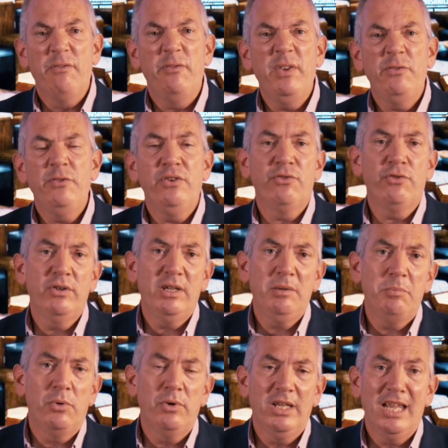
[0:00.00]

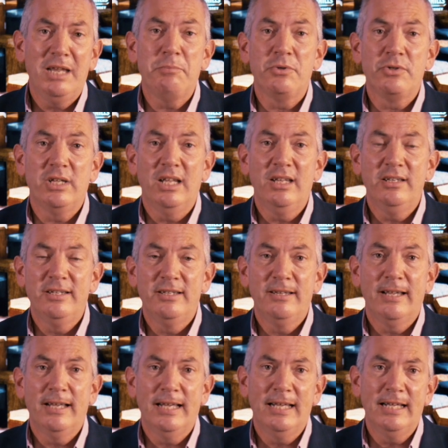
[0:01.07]

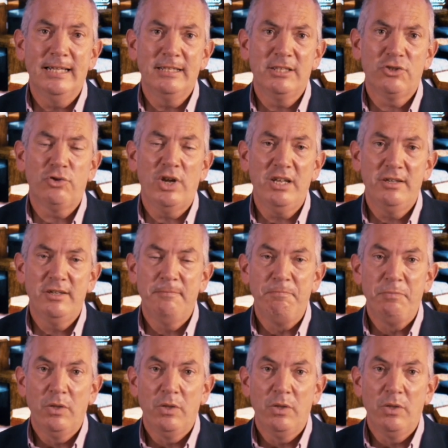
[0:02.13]
53.8% strength,